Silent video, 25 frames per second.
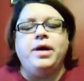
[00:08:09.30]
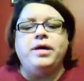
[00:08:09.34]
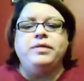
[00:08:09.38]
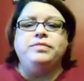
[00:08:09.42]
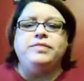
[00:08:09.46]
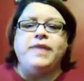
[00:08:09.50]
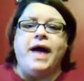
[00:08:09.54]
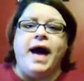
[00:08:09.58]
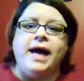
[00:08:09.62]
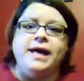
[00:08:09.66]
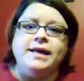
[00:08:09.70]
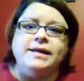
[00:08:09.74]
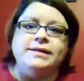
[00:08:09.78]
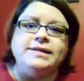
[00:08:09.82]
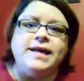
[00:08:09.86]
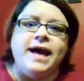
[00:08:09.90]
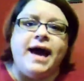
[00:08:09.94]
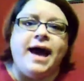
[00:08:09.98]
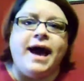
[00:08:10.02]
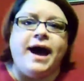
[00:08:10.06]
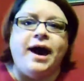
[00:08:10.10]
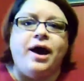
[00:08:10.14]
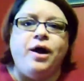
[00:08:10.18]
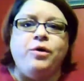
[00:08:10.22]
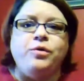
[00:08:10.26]
that is
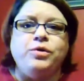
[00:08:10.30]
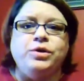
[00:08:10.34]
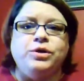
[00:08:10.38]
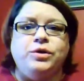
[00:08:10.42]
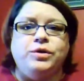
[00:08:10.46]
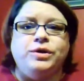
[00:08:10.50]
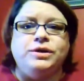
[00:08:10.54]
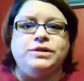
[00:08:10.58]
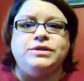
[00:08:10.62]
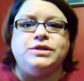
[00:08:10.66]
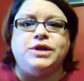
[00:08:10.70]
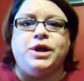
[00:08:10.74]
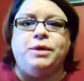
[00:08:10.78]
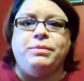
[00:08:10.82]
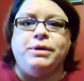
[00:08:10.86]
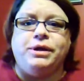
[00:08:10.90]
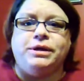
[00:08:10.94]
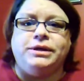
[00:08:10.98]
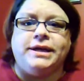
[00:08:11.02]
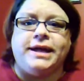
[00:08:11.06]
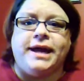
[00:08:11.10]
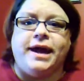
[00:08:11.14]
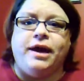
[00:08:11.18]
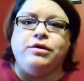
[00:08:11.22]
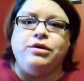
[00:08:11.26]
how you can start
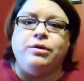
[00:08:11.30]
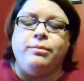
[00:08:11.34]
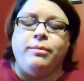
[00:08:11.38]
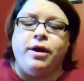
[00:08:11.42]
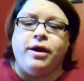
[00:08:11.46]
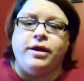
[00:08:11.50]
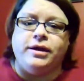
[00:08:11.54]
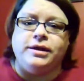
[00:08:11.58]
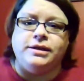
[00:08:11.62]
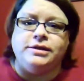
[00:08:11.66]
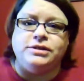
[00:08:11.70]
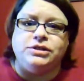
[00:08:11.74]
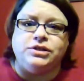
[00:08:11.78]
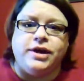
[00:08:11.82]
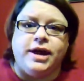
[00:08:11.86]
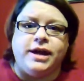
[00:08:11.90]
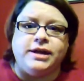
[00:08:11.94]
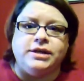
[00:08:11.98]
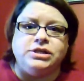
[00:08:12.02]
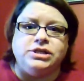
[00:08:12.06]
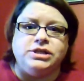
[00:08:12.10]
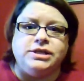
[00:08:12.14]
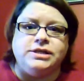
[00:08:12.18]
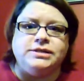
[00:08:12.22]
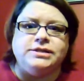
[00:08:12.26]
building out your marketing
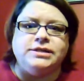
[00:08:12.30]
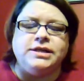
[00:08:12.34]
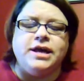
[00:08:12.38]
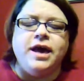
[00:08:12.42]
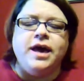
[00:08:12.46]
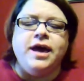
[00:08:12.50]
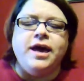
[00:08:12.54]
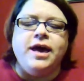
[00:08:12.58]
strategies.